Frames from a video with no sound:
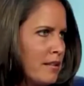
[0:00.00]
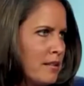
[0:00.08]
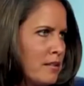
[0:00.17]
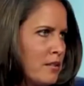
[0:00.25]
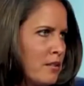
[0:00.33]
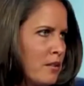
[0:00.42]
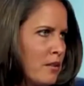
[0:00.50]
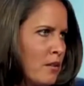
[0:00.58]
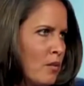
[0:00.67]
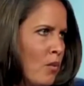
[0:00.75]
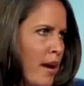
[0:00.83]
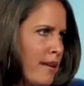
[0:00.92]
to this? Is there
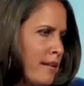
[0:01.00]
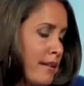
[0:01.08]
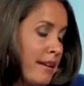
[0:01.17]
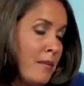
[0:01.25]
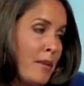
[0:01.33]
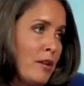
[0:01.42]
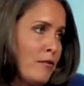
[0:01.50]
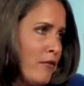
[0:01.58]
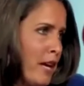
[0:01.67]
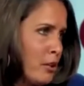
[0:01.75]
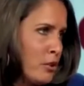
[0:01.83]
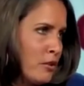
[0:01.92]
a way that they can
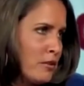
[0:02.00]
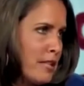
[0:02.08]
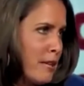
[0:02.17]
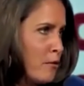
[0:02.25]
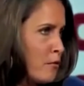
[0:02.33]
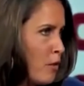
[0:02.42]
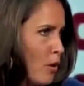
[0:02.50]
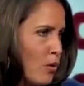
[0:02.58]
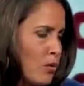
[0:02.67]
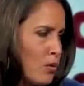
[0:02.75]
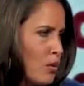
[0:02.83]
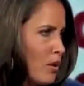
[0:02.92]
manufacture a safer
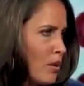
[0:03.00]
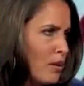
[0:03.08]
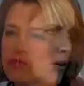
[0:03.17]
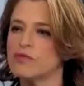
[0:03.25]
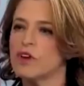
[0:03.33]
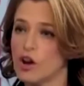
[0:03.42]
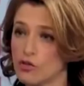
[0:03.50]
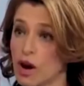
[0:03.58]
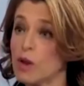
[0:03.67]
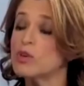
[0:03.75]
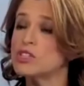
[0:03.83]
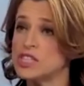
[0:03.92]
phone? Or
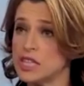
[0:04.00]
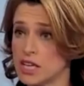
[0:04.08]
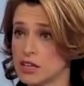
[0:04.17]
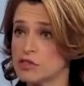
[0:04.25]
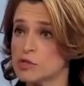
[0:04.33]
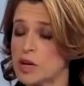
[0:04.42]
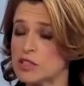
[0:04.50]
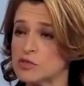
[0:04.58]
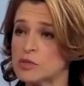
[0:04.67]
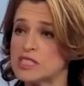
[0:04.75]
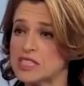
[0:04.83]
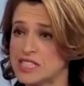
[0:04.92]
right, we're seeking a response
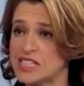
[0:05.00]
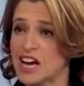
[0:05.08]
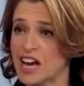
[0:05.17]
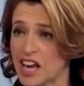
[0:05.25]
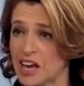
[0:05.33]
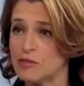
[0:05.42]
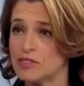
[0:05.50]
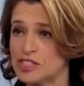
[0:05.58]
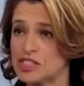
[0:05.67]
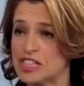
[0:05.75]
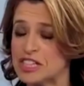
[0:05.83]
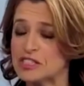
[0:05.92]
from the C T I A,
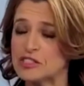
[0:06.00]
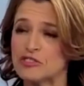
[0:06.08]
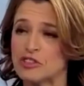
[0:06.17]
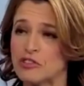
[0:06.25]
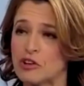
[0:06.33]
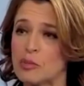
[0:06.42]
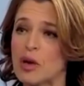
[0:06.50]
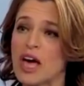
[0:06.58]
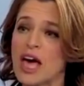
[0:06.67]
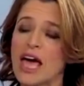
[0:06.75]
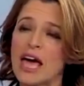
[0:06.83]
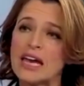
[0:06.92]
which is the industry group.
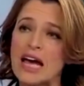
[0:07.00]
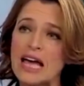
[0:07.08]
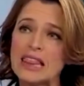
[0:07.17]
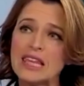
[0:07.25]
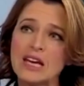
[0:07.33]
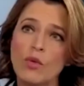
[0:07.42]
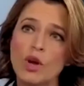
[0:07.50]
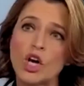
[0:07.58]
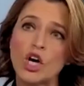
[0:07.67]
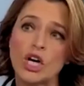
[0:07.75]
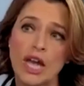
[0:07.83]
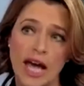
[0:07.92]
And I think
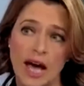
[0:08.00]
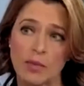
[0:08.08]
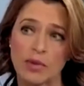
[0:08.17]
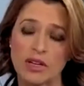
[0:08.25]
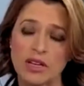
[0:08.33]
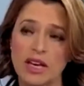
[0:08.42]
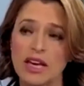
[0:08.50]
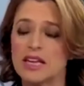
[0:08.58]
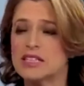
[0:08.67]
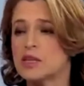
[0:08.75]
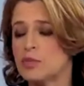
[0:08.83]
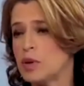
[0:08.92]
what could happen
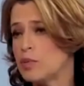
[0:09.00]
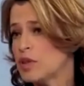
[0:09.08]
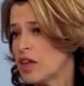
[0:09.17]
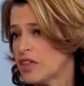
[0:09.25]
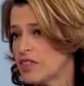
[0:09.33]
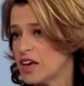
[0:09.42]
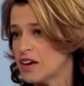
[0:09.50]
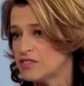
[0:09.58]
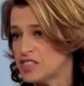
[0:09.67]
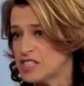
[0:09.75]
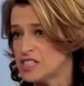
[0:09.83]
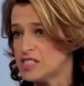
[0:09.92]
is that people like the
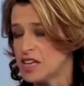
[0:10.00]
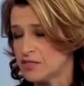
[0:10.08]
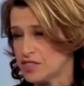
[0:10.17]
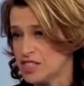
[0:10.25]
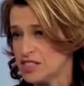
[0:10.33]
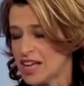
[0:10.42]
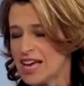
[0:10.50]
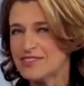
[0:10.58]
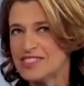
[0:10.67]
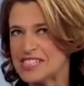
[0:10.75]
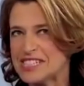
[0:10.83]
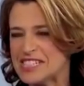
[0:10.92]
F D C, F T,
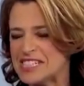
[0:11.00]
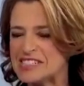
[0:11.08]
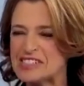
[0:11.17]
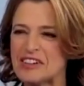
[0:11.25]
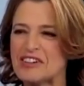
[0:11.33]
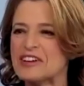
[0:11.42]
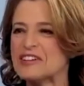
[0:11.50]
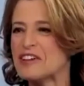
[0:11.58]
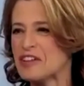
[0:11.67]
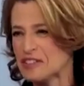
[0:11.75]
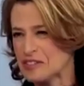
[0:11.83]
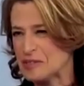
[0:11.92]
F C C, sorry,
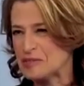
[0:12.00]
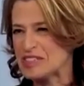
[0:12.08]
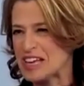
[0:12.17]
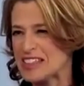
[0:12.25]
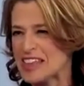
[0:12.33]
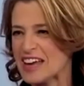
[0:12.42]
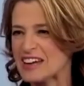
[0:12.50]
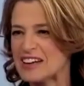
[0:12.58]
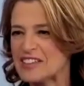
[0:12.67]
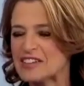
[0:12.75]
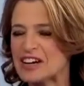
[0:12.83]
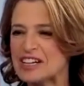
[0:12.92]
or other groups like that
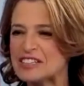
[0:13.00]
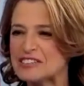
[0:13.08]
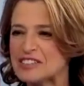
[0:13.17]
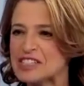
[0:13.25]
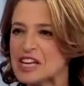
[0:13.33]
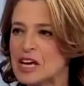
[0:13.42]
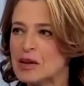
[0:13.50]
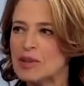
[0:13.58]
in other countries